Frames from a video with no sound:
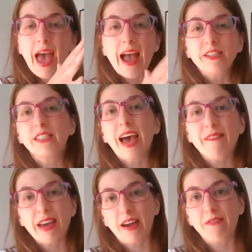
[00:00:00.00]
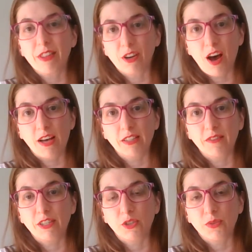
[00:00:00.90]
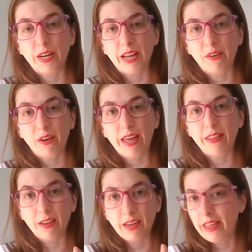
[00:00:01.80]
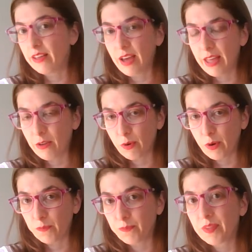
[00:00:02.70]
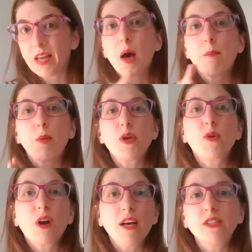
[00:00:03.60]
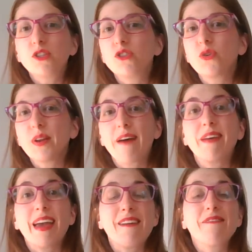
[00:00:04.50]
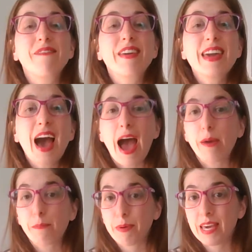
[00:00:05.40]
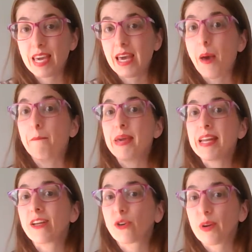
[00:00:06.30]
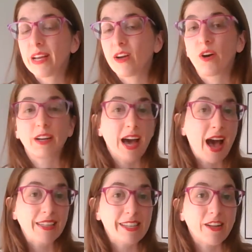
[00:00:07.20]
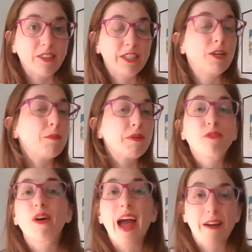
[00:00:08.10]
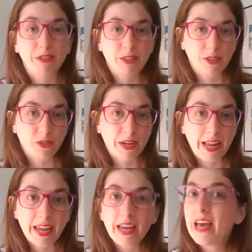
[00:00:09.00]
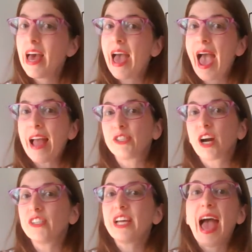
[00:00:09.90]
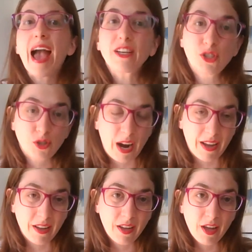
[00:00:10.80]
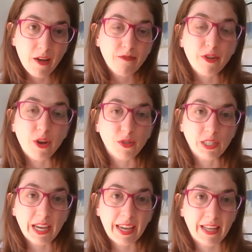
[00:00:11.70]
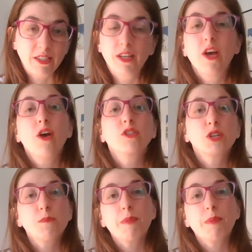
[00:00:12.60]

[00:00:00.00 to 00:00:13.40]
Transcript: and just have that cover the cost of the screening and the room. But what you can also do is you can have a VIP meet and greet or cocktail or dinner before or after the screening and charge extra for those tickets. So